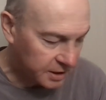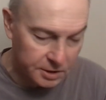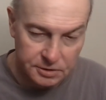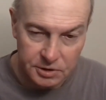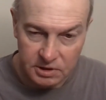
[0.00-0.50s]

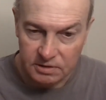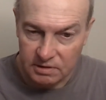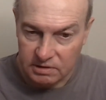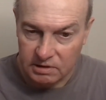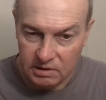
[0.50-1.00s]
gilding
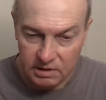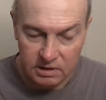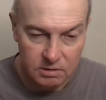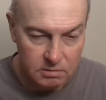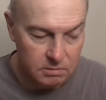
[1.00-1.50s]
the
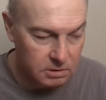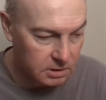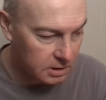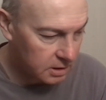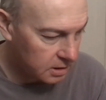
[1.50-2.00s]
lily,
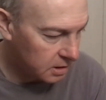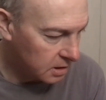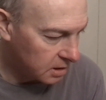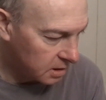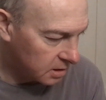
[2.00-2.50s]
or
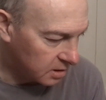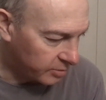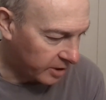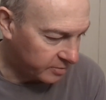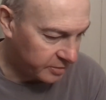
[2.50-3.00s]

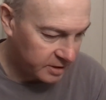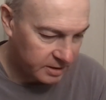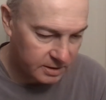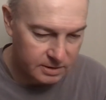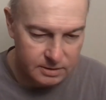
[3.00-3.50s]
it might
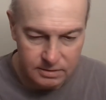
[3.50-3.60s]
be,